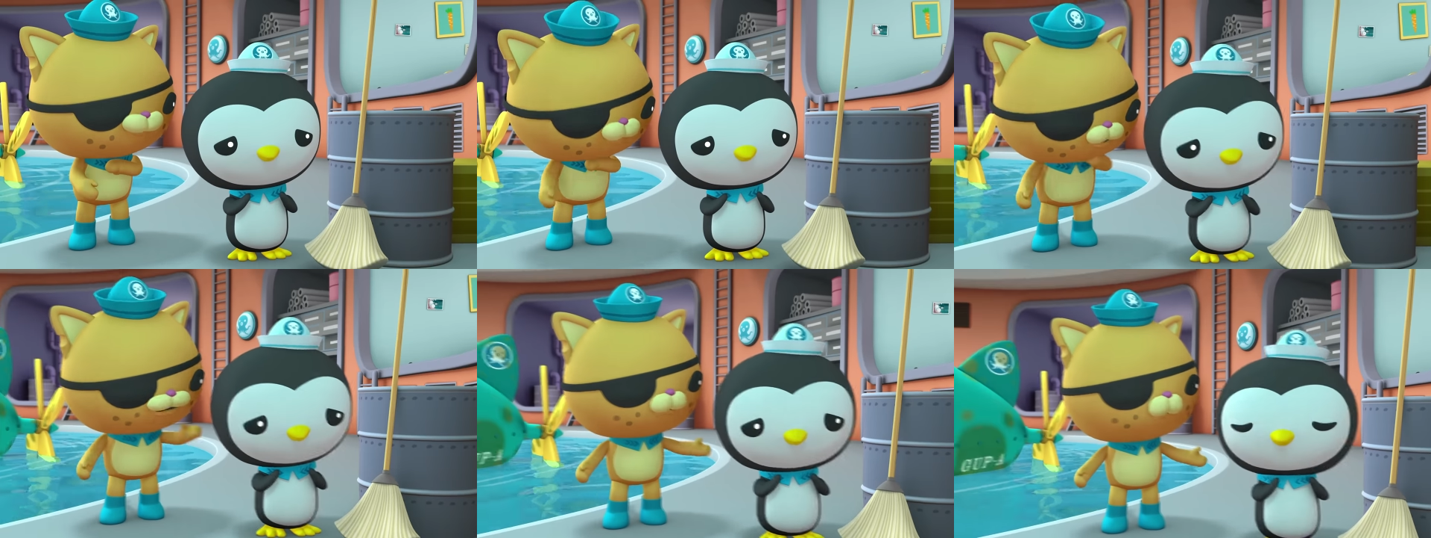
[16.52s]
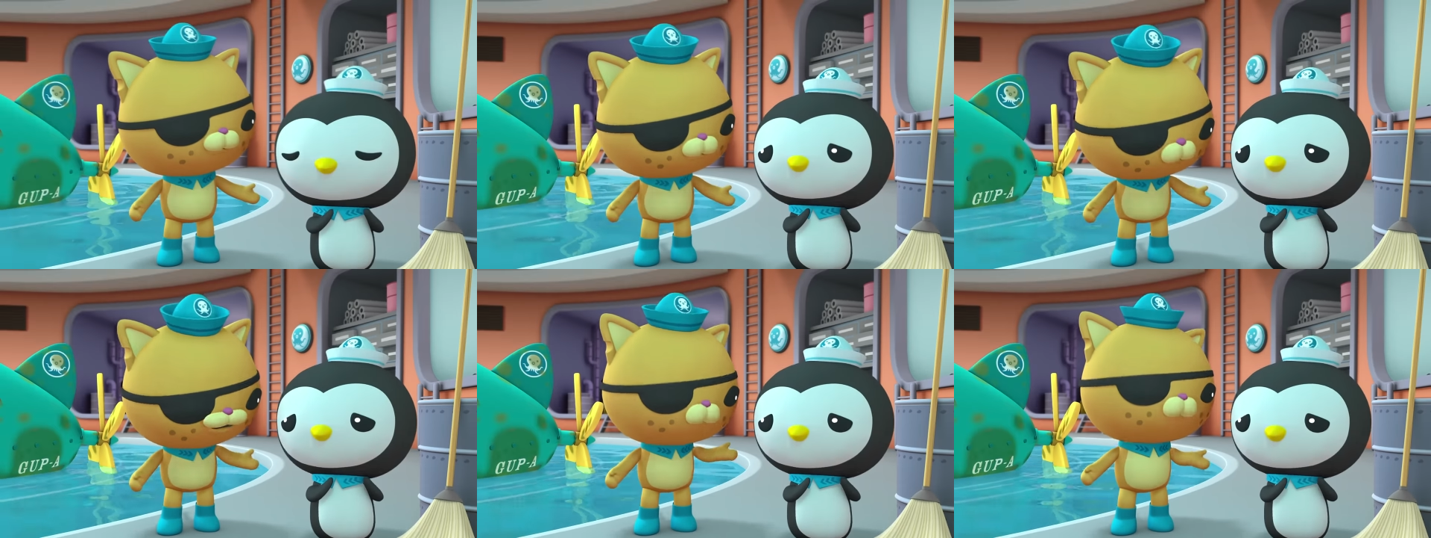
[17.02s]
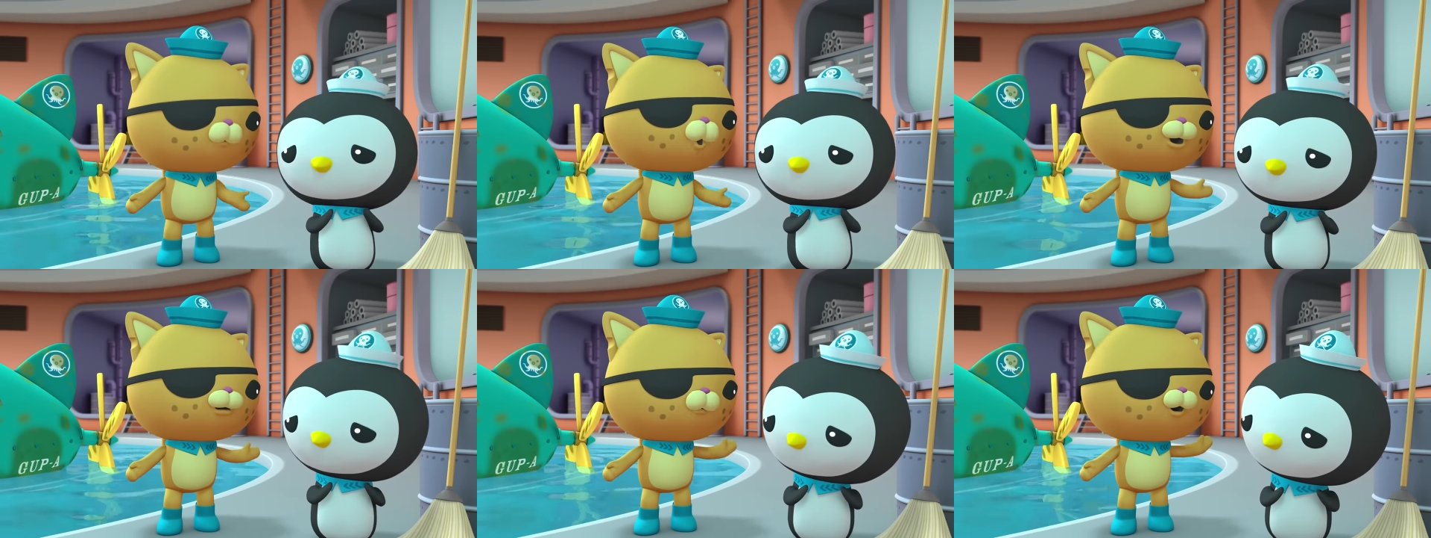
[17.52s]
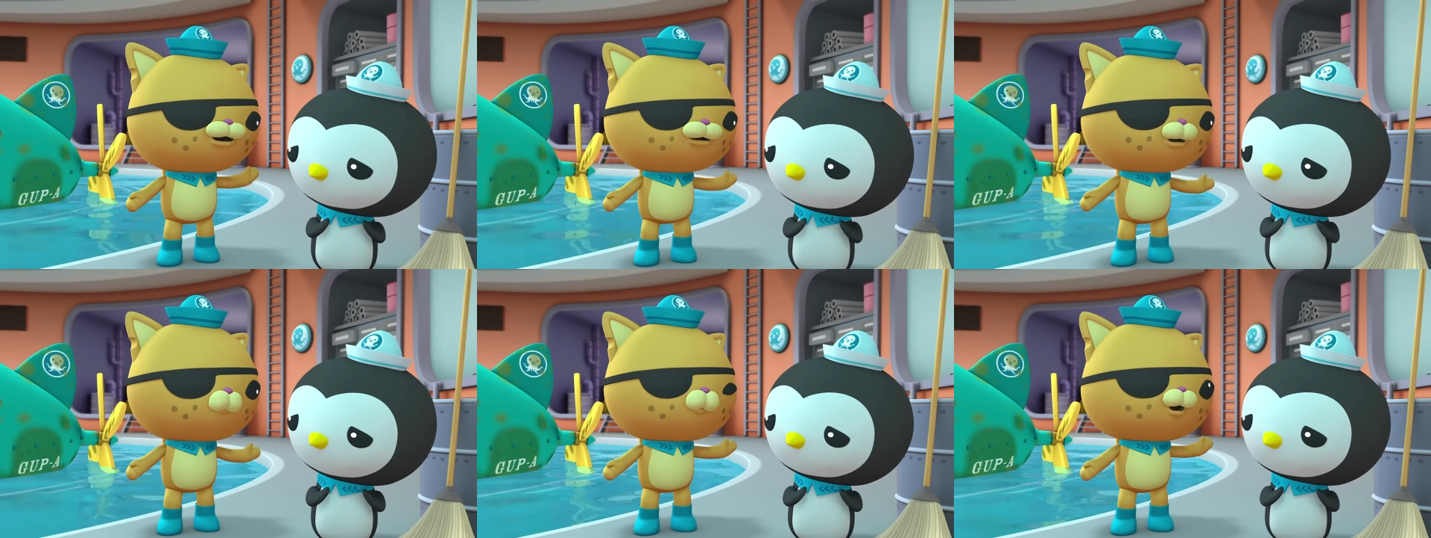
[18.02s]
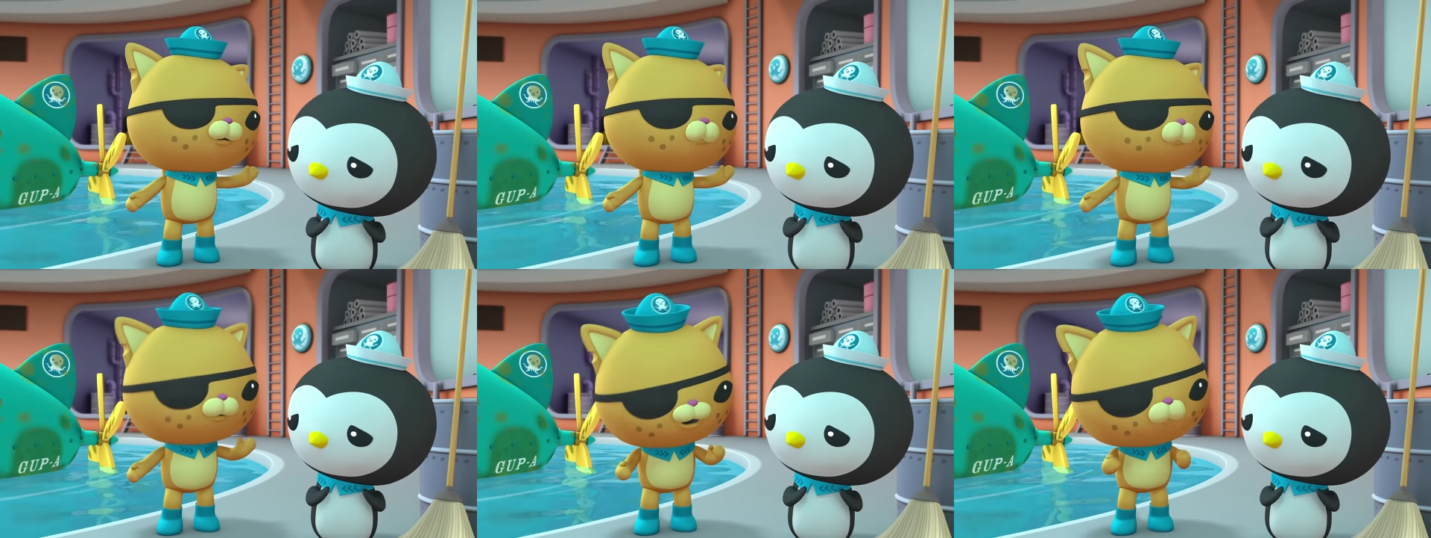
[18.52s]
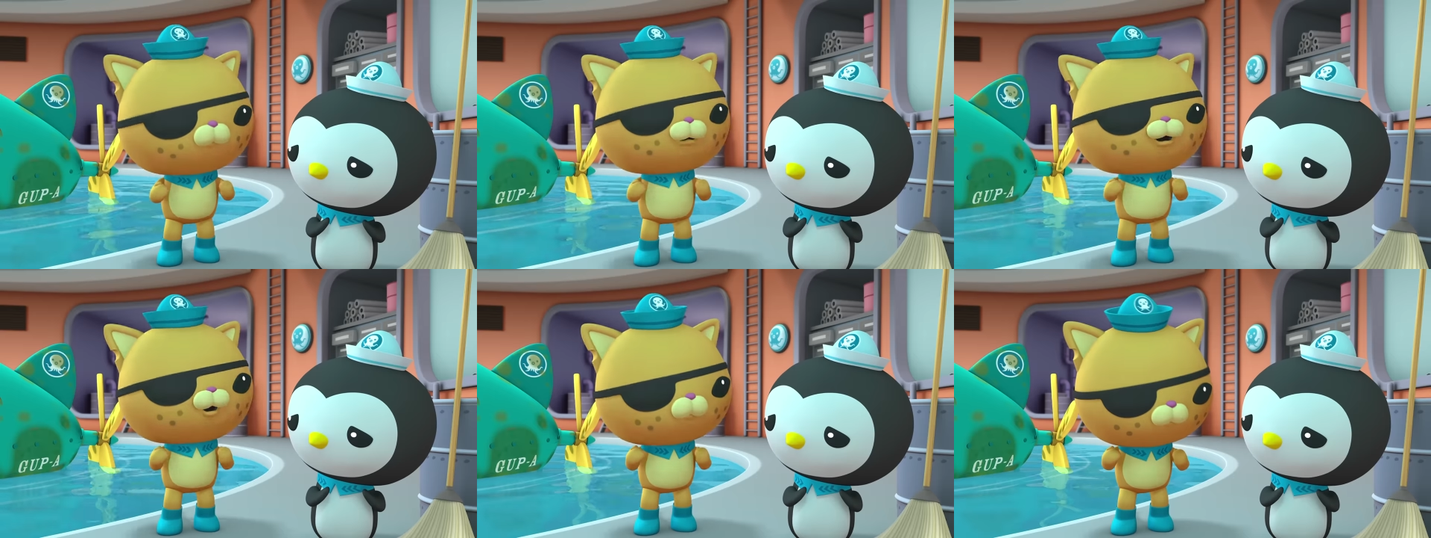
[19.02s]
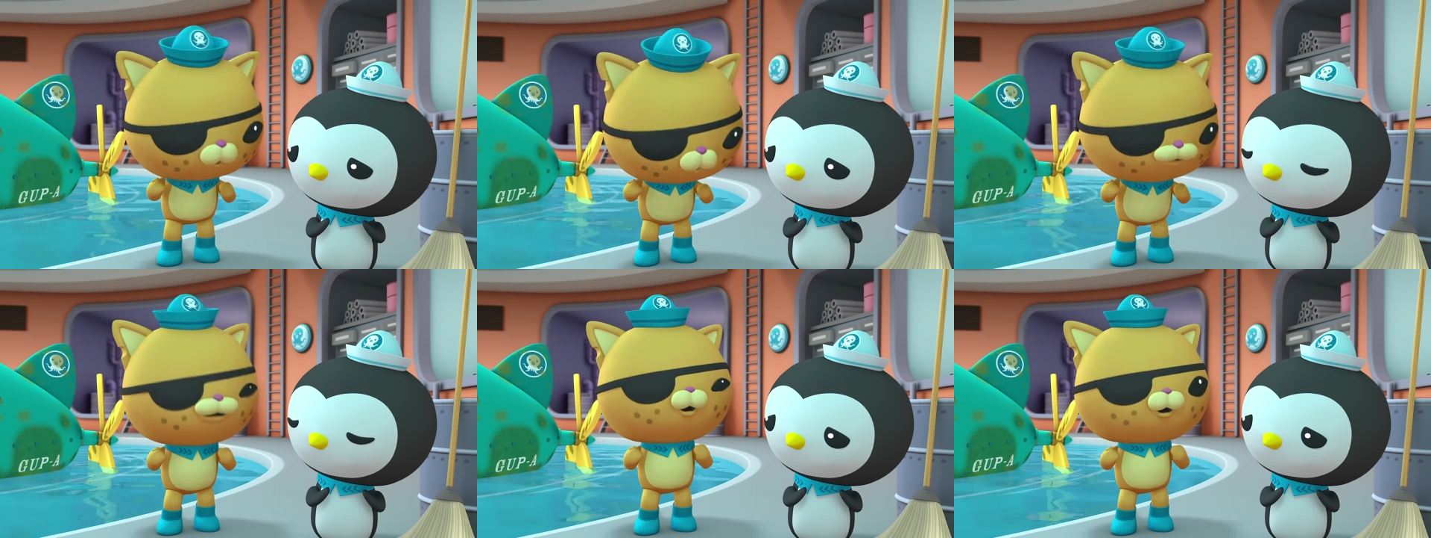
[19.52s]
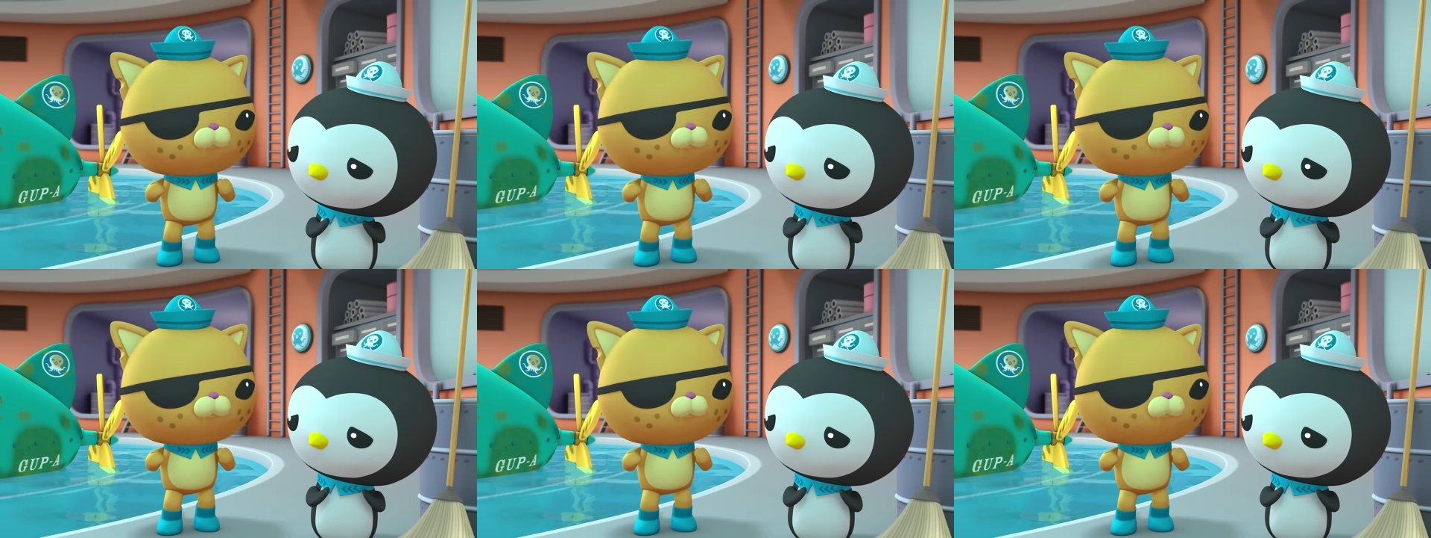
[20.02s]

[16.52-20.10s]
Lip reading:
Nobody's mouth can be seen.